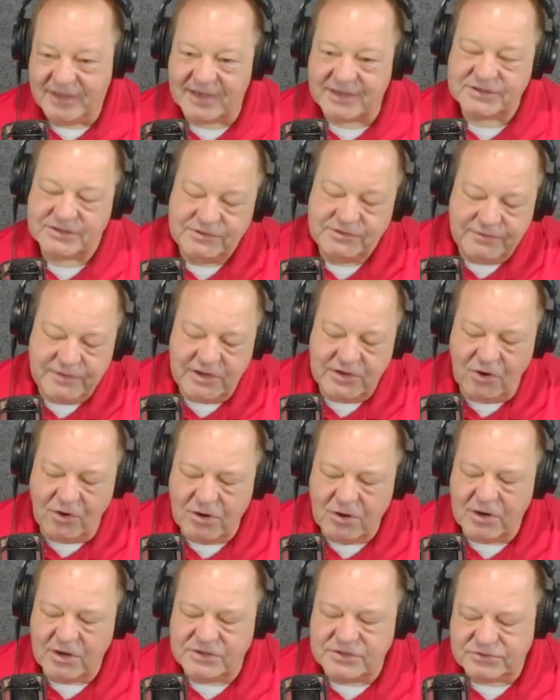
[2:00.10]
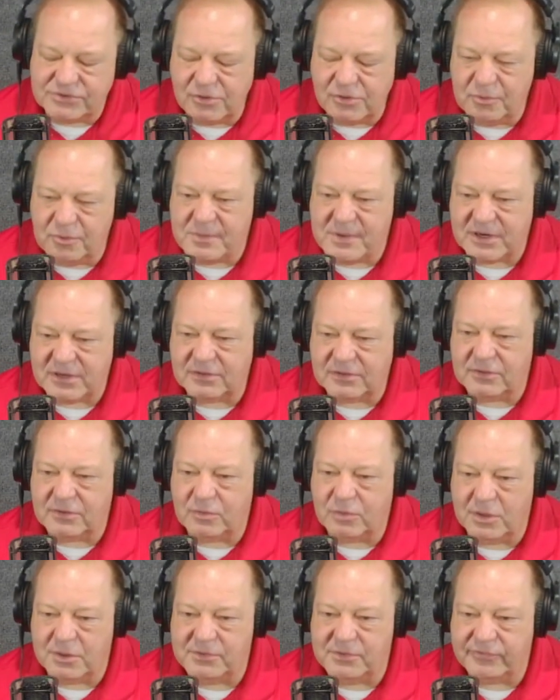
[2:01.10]
in durable medical
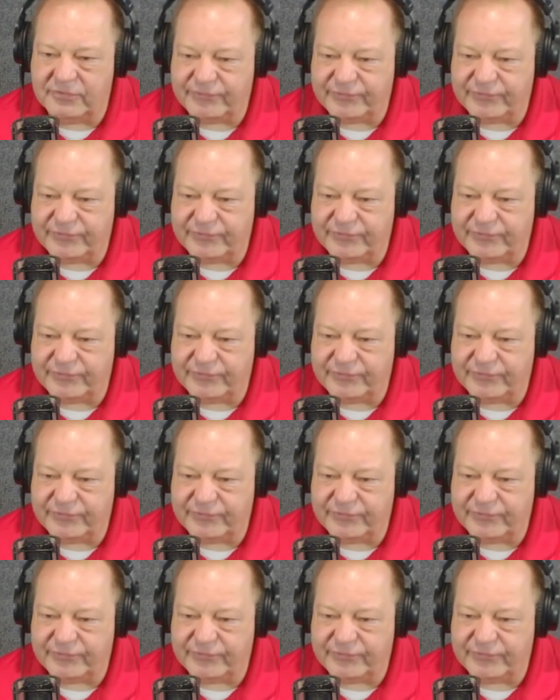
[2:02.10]
equipment,